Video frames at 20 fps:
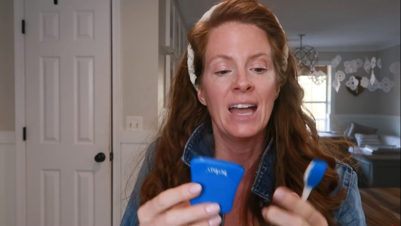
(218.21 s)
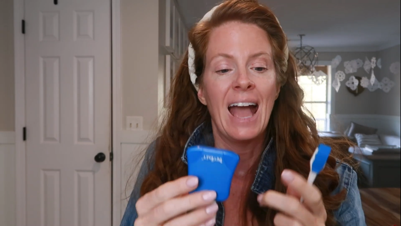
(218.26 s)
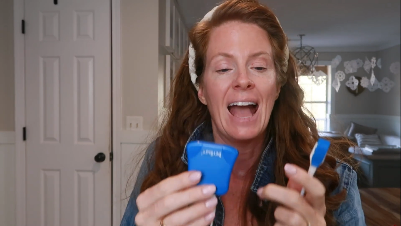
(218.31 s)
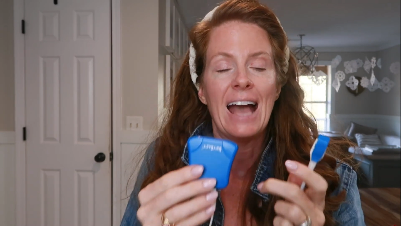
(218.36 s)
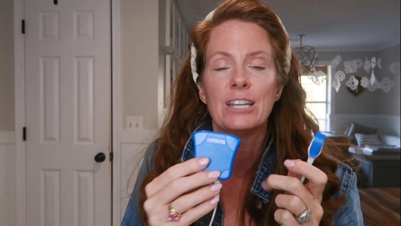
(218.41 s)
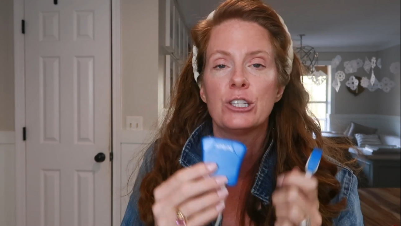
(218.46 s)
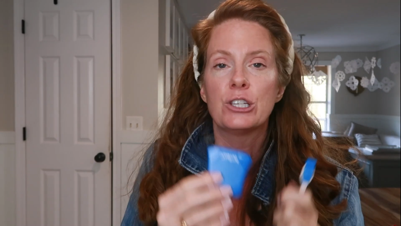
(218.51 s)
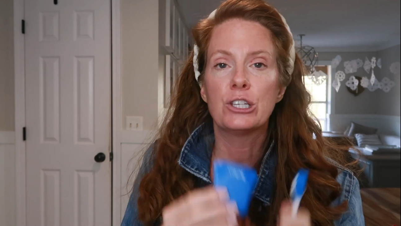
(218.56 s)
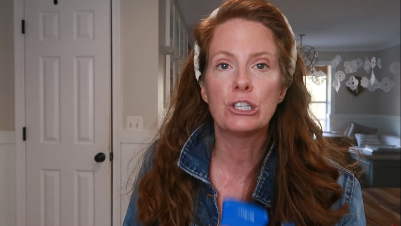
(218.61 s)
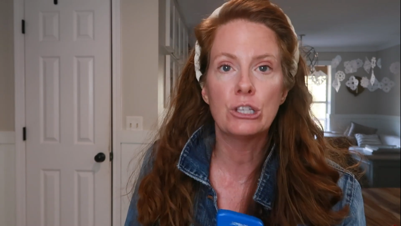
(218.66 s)

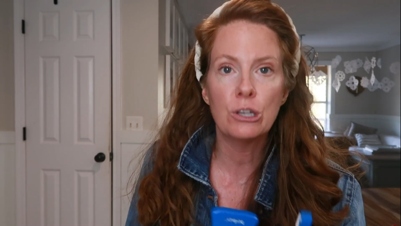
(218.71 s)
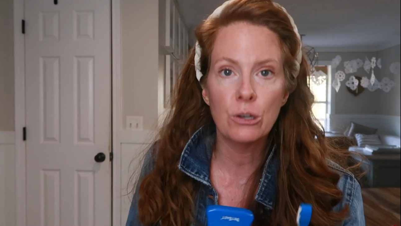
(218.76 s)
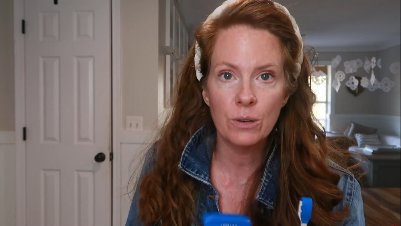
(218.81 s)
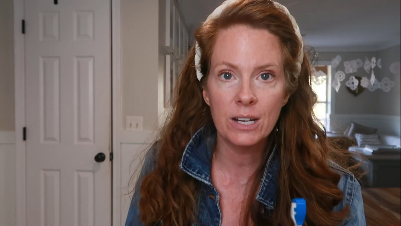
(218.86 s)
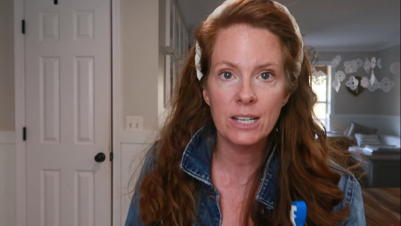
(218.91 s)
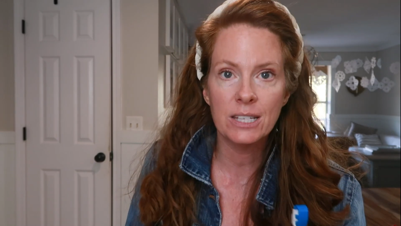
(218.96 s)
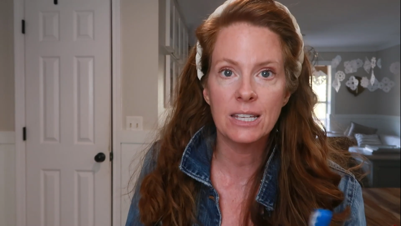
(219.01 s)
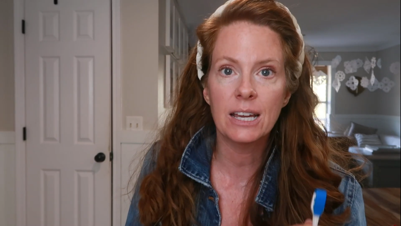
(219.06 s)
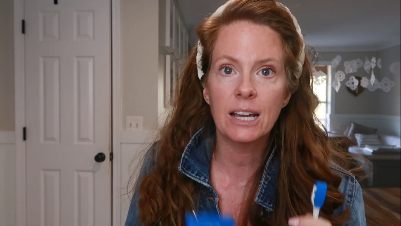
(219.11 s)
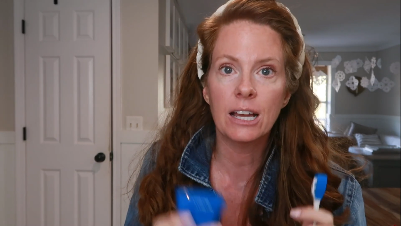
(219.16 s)
As soon
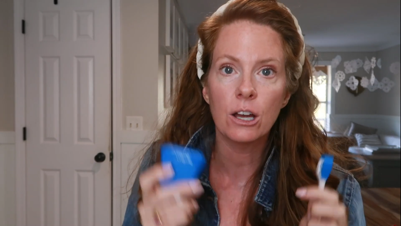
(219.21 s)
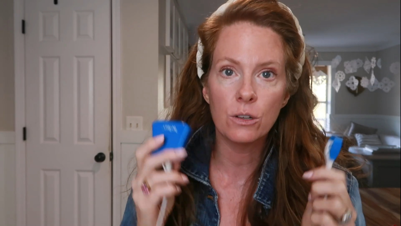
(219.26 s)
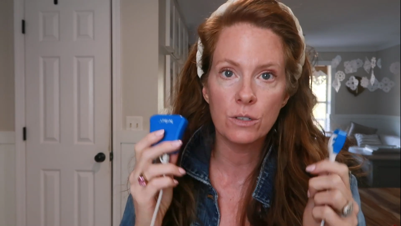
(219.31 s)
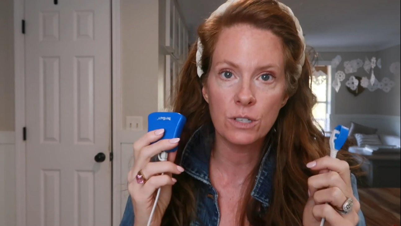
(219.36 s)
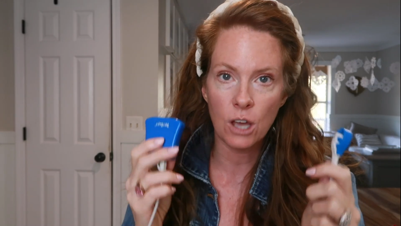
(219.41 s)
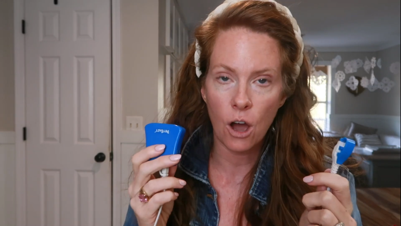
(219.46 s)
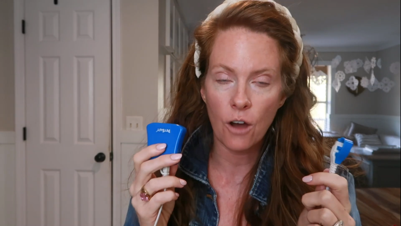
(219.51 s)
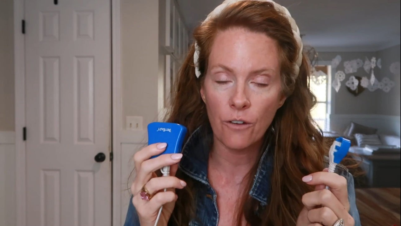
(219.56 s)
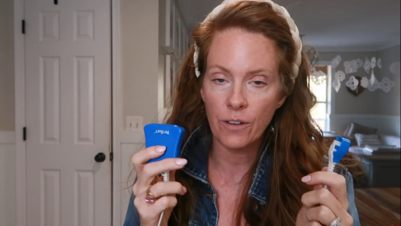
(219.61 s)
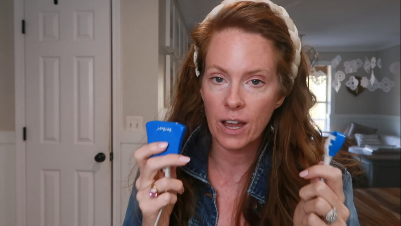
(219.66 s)
as it
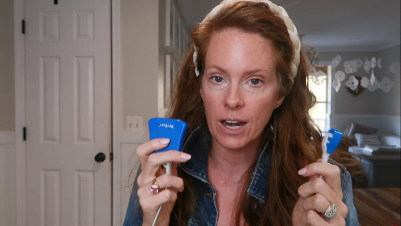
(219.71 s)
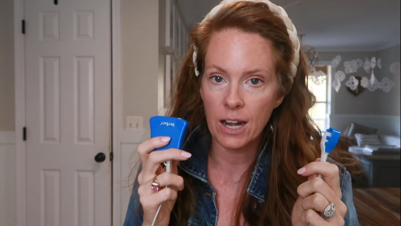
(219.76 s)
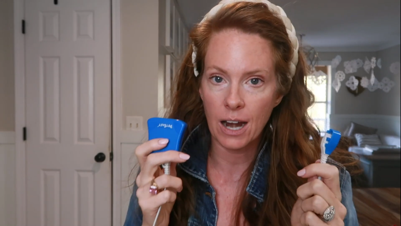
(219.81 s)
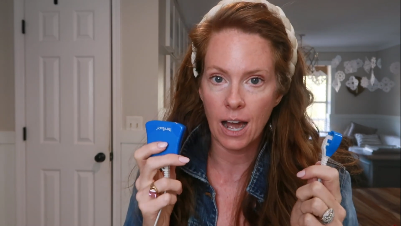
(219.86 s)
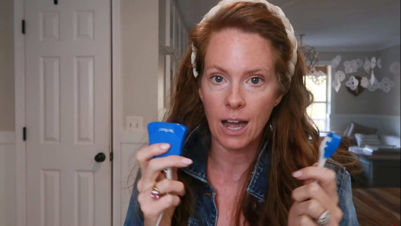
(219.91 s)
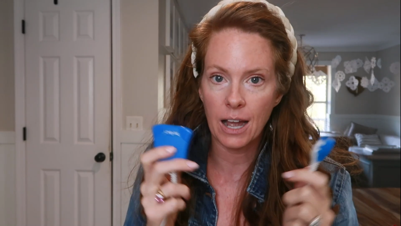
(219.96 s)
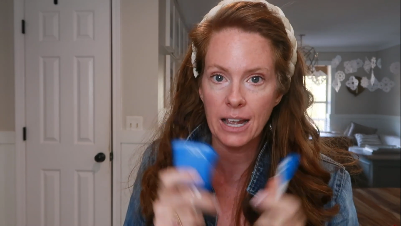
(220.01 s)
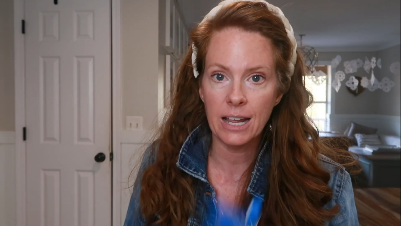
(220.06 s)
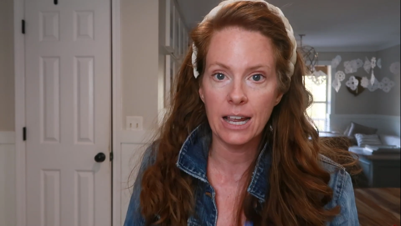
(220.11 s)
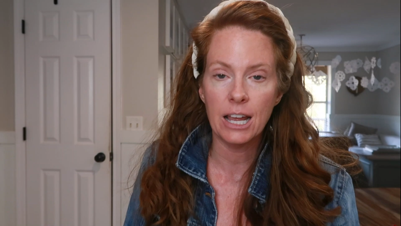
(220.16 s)
goes off at
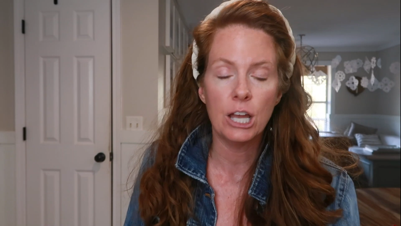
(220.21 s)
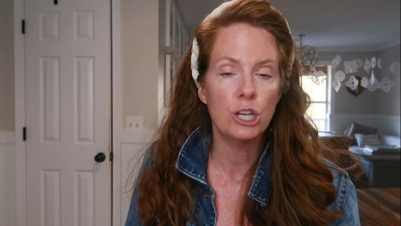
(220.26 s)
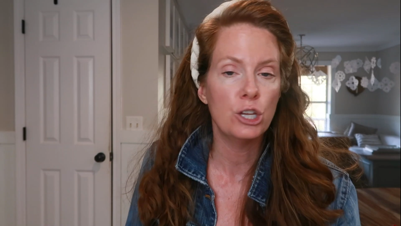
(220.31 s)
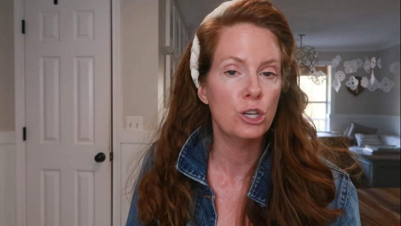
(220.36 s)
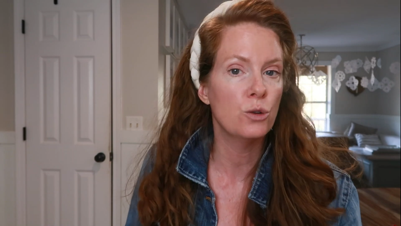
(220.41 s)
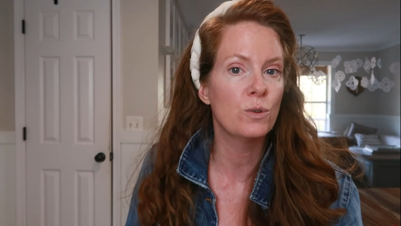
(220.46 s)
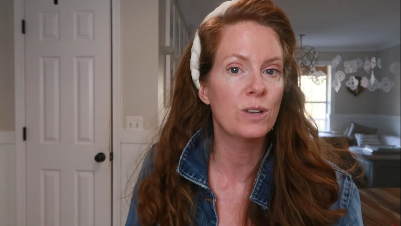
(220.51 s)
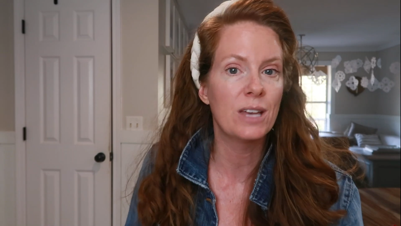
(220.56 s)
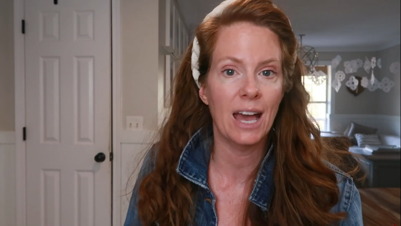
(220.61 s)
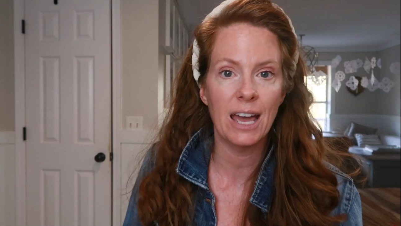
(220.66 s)
night,
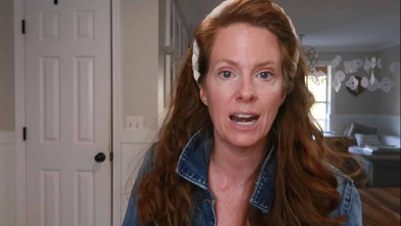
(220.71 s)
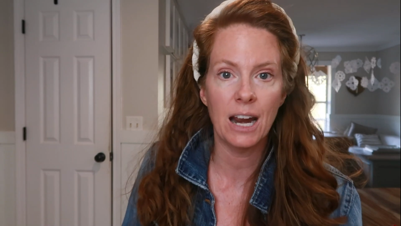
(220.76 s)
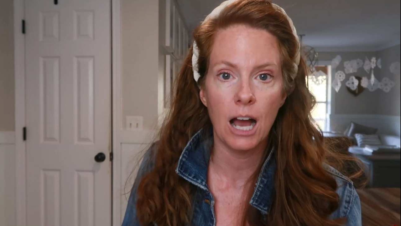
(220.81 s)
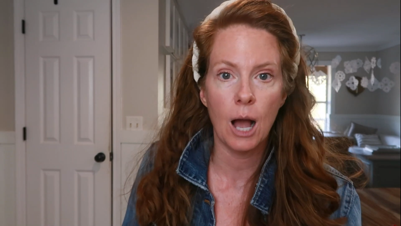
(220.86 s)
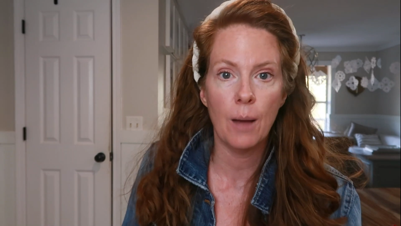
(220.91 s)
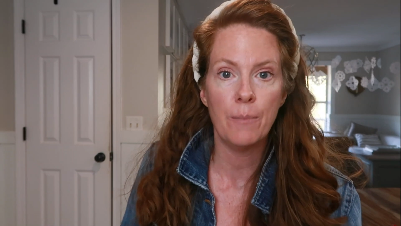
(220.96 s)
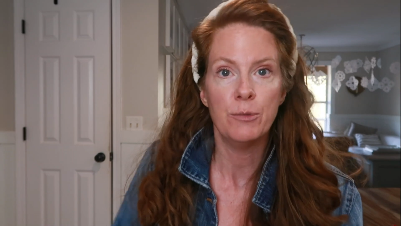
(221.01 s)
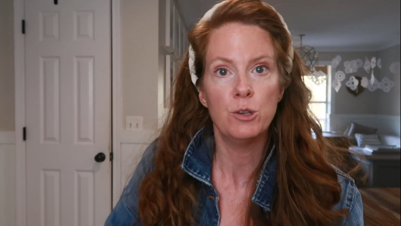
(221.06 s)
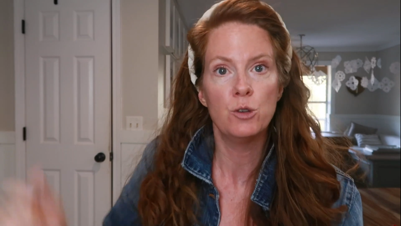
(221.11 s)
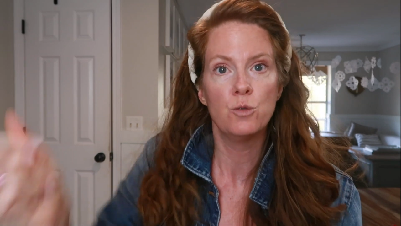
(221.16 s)
you get
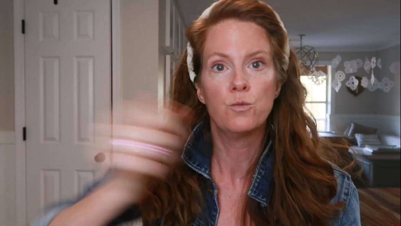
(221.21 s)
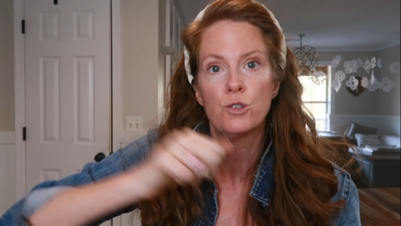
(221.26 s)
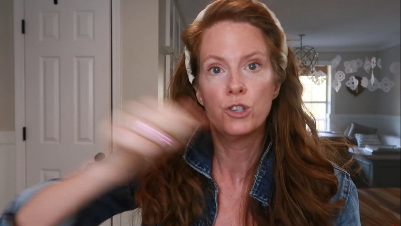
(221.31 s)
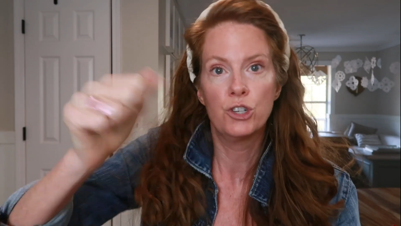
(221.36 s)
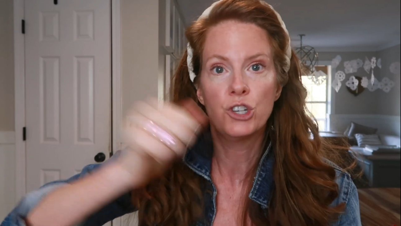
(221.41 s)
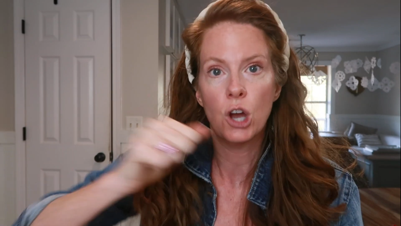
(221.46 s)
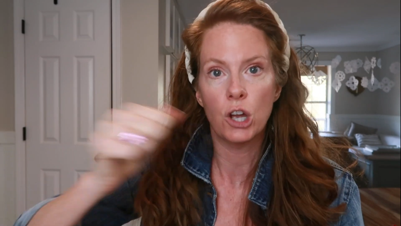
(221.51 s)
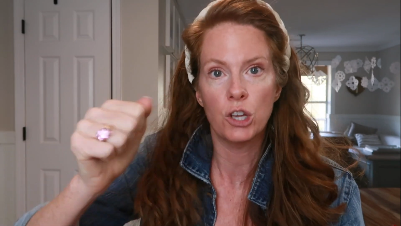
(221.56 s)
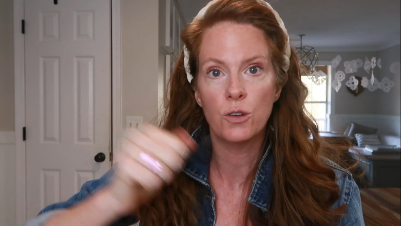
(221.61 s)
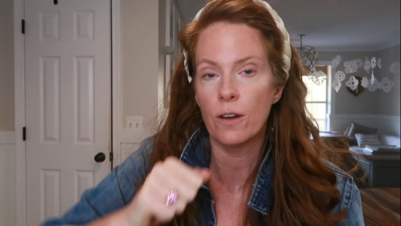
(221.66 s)
up, you
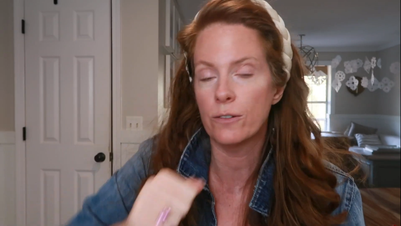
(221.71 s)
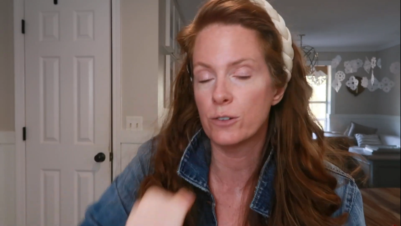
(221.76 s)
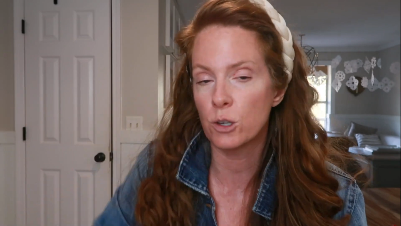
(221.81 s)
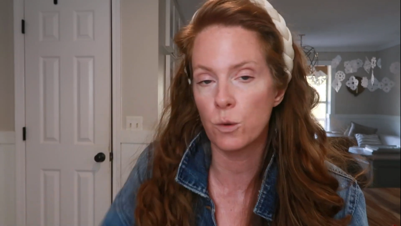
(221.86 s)
have